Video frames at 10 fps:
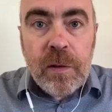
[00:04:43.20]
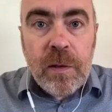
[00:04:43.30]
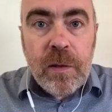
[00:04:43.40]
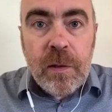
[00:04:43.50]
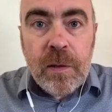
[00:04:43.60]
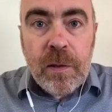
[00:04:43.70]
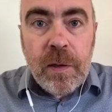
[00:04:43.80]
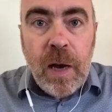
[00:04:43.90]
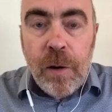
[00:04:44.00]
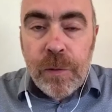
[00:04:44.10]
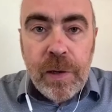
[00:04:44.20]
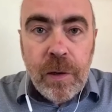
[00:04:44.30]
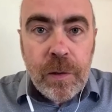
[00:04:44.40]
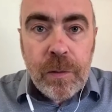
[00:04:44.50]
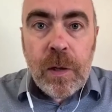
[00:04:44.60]
how they
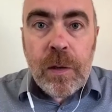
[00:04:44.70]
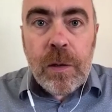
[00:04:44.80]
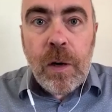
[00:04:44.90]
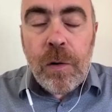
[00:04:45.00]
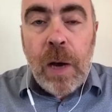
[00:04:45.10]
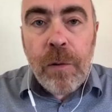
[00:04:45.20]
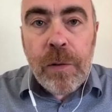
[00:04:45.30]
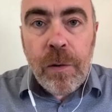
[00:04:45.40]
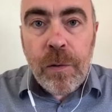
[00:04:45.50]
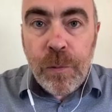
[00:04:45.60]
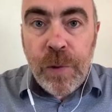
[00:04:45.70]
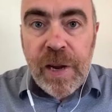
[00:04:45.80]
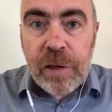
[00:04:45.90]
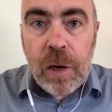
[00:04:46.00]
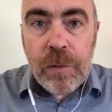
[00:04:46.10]
are
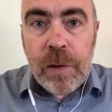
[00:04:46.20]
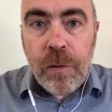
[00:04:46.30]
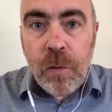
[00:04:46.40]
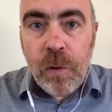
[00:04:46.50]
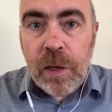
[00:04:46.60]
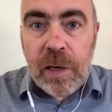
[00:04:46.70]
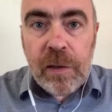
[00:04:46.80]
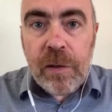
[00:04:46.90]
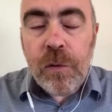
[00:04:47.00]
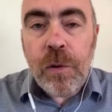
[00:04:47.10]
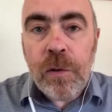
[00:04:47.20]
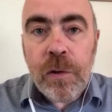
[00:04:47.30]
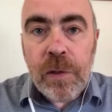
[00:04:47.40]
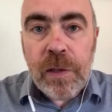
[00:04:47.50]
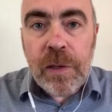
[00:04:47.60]
arranged, how they are organized and
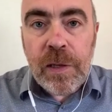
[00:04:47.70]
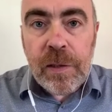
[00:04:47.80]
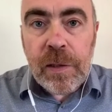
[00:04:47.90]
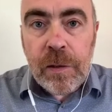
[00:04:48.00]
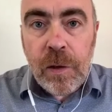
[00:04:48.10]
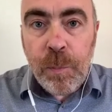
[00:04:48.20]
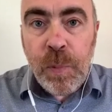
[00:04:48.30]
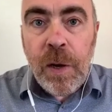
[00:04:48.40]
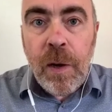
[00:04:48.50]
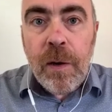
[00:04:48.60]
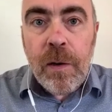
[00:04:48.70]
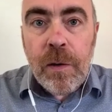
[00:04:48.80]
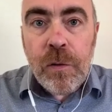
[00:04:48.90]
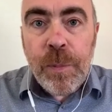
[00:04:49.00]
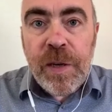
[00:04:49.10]
structured and set up
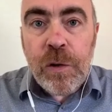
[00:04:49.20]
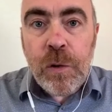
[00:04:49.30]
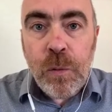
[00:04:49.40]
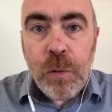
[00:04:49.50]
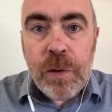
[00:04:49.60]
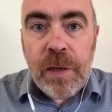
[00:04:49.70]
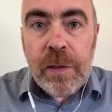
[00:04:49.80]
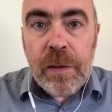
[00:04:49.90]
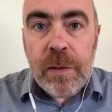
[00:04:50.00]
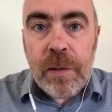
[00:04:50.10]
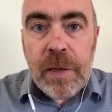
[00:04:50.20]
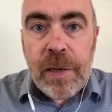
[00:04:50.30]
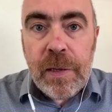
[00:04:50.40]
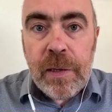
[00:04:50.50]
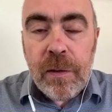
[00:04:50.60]
to make sure that
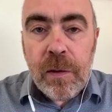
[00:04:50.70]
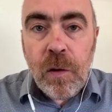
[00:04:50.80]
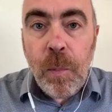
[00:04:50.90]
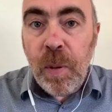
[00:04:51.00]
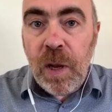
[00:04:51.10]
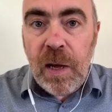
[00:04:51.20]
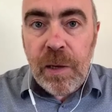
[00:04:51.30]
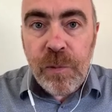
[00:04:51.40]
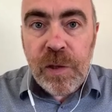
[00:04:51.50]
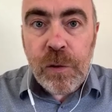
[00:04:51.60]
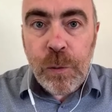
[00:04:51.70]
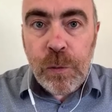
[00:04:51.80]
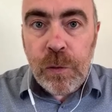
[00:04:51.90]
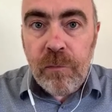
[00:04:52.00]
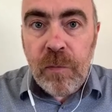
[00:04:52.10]
they comply with
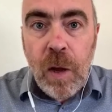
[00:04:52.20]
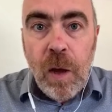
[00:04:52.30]
certain